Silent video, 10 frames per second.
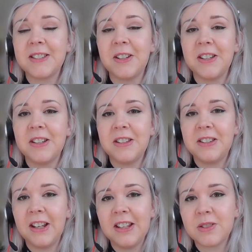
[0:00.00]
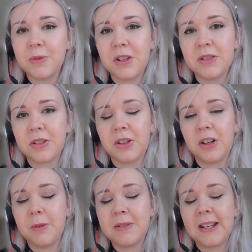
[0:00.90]
So the thing is with user
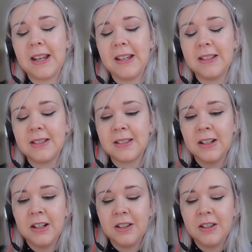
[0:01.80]
groups is